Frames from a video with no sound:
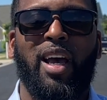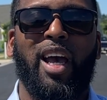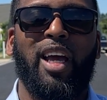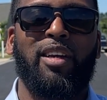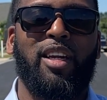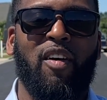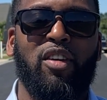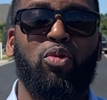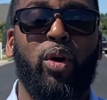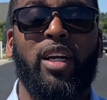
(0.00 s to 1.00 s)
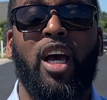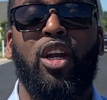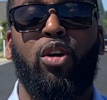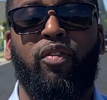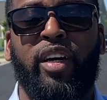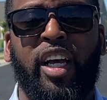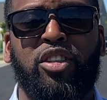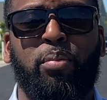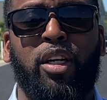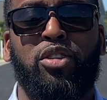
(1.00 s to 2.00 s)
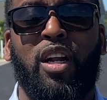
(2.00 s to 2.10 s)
and definitely ring that notification bell so